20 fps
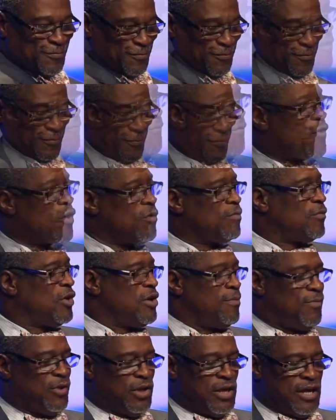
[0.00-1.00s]
I
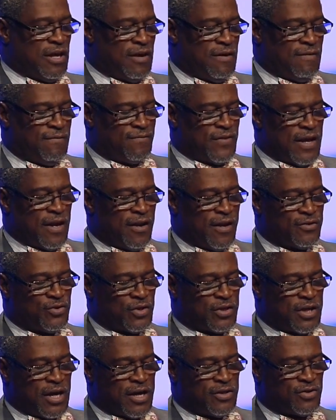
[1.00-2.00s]
firmly believe that
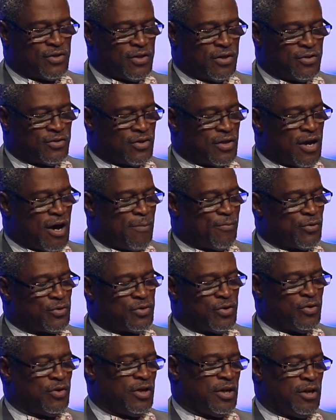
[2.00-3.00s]
education is an
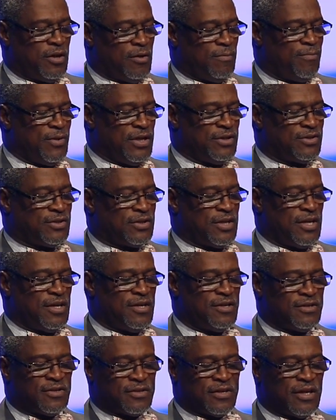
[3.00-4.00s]
opportunity to be
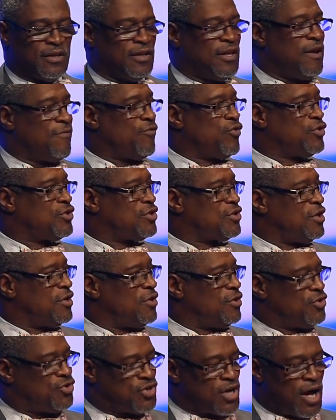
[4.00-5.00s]
seized and leveraged
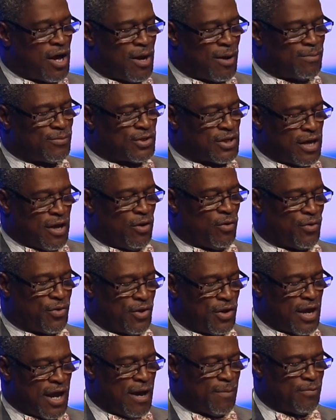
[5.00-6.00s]
into jobs, health,
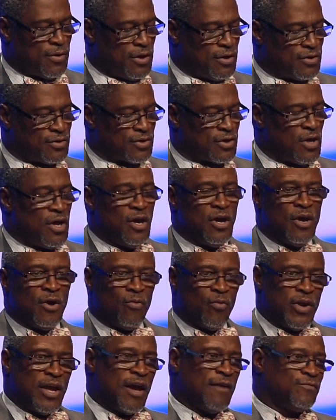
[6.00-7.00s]
and happiness.
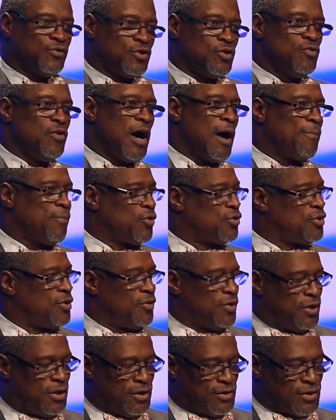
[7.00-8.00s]
We have two
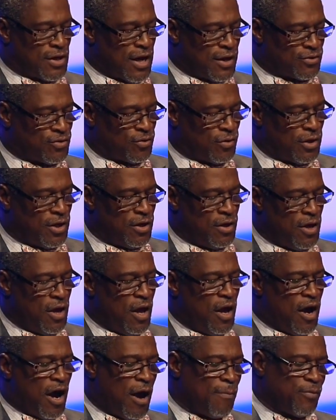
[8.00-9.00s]
opportunities, actually.
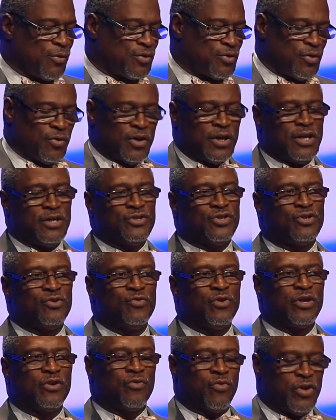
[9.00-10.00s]
Opportunities
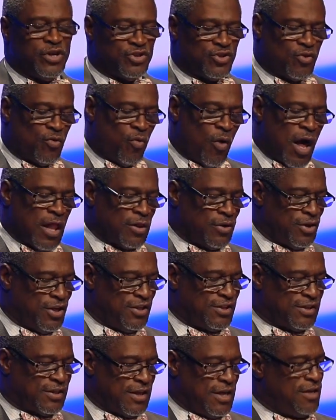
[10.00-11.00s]
to increase
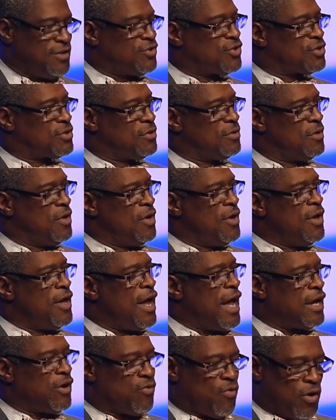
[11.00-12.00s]
quality seats
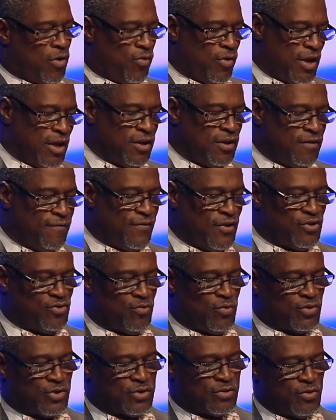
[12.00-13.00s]
and grow
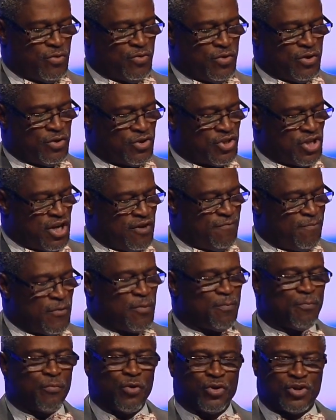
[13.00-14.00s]
individual student
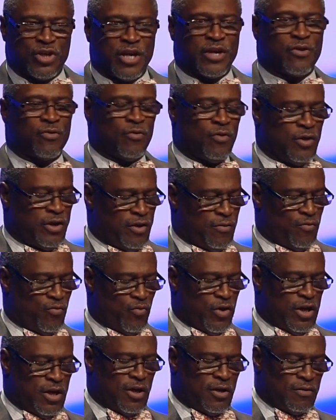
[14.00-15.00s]
achievement, particularly in
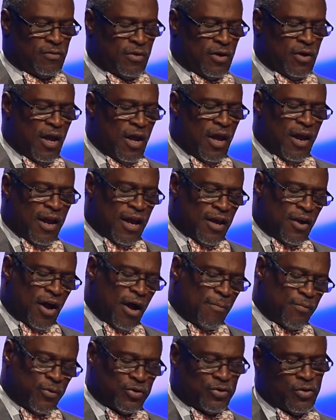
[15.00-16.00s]
reading, and
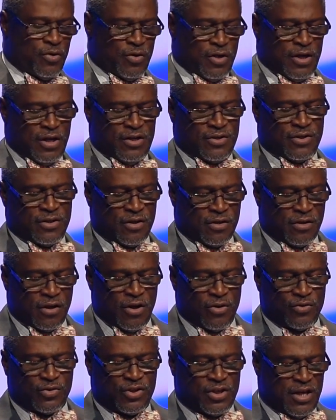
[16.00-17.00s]
opportunities to
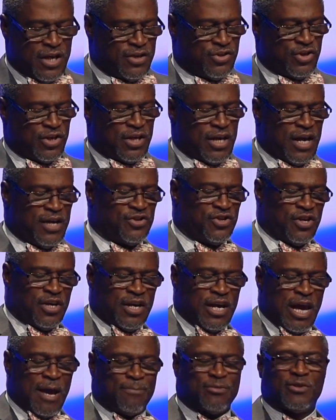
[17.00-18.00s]
close the education
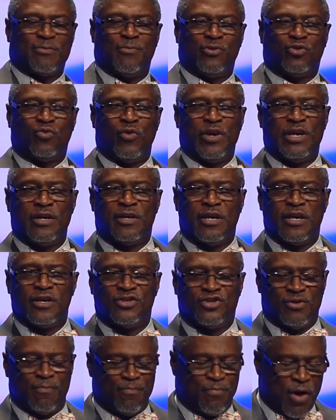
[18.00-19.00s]
gaps between
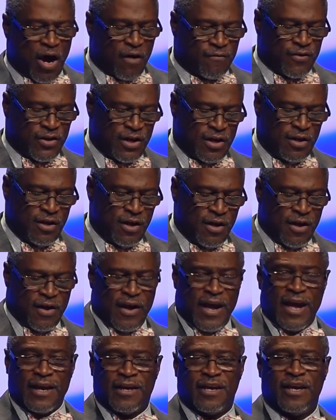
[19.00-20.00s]
kids in poverty
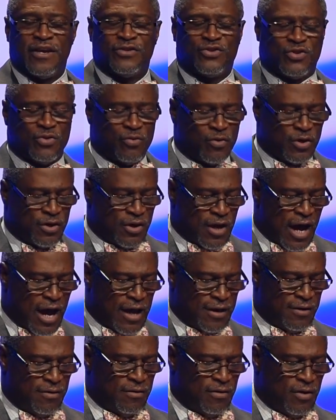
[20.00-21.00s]
and kids who are
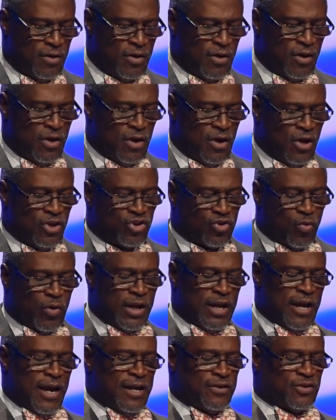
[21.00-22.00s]
not.
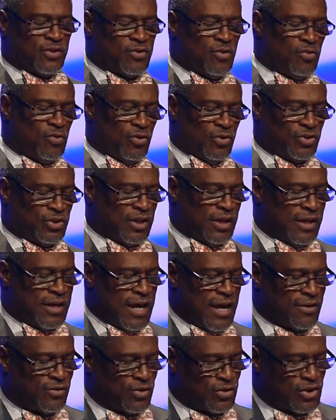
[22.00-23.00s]
28 schools in
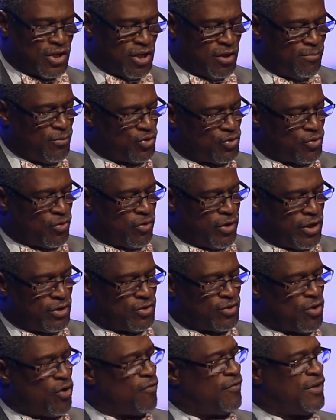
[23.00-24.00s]
Kansas City, Missouri,
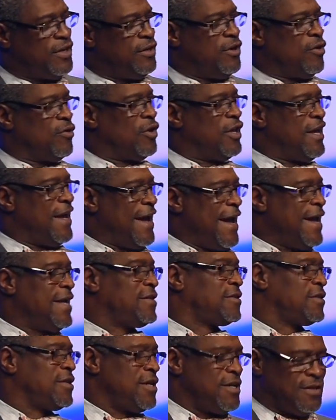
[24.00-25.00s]
serving nearly
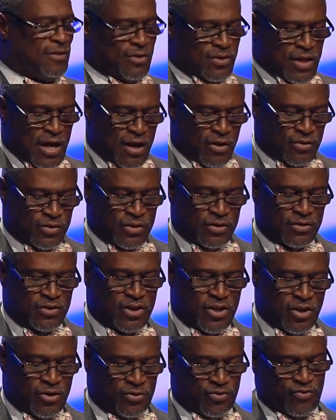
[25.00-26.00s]
18,000
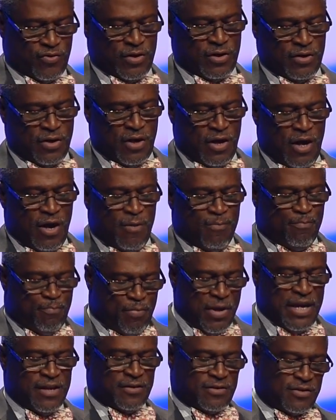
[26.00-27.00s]
children,
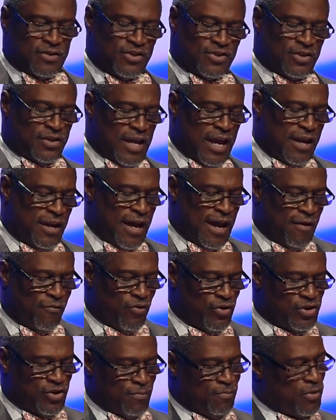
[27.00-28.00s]
beat the state
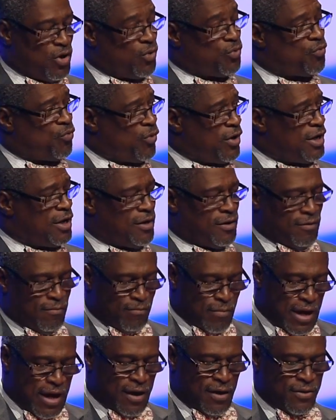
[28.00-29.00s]
average in both reading
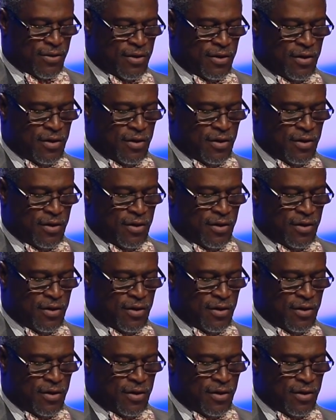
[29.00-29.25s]
and math.